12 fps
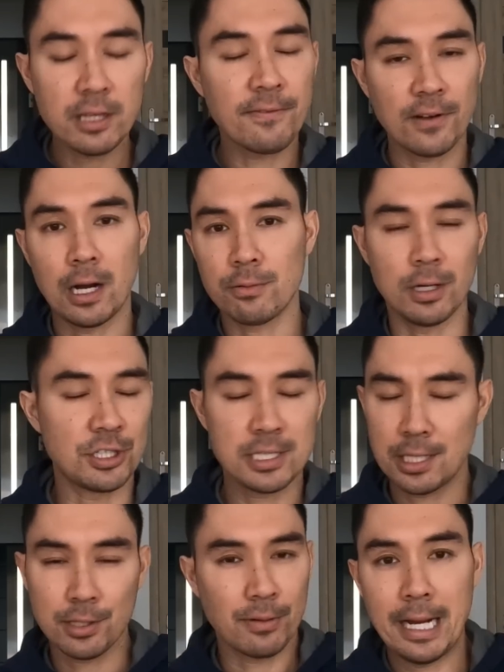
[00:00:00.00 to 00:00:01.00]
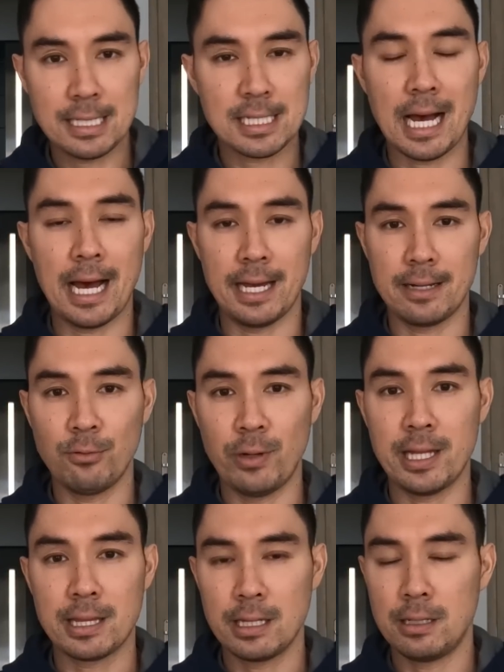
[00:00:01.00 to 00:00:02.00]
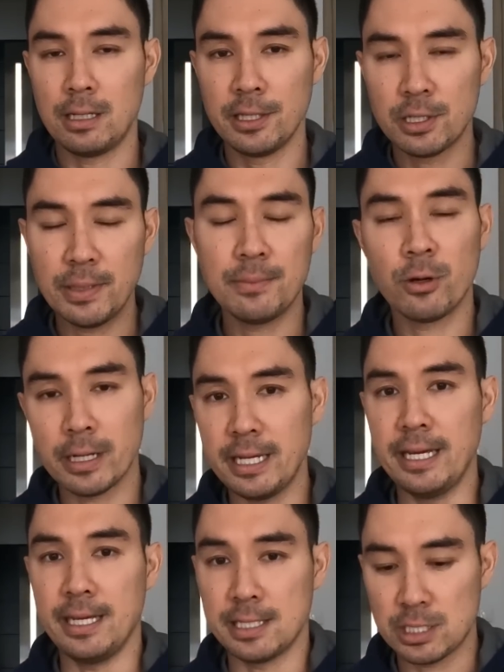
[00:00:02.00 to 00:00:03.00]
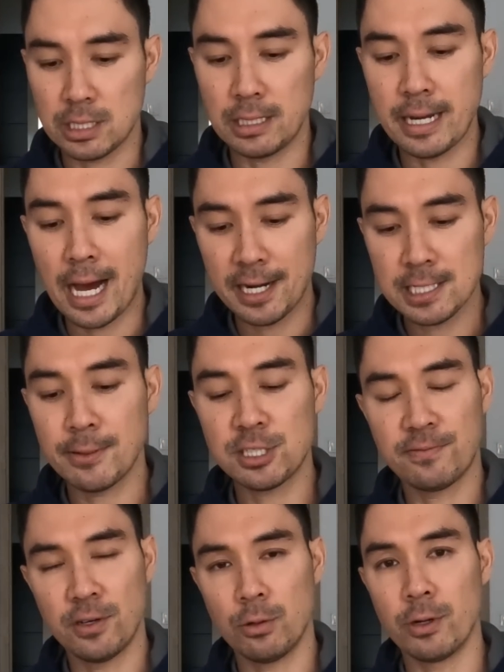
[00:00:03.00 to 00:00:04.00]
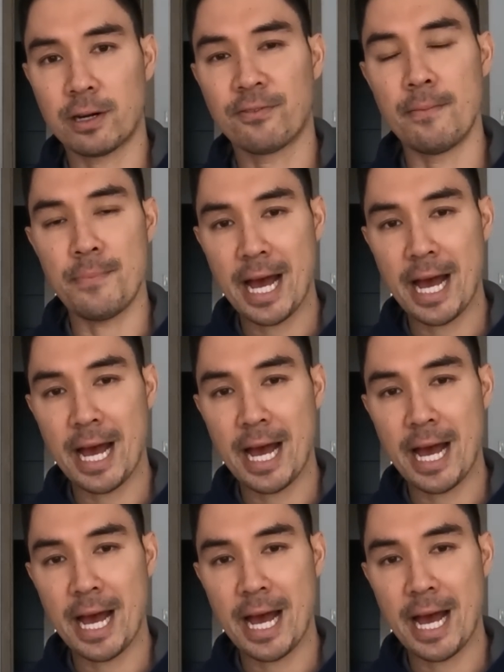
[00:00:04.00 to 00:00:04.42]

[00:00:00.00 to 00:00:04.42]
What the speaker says: in the front row, just on the right side with a little bit more ease, not as much footwork from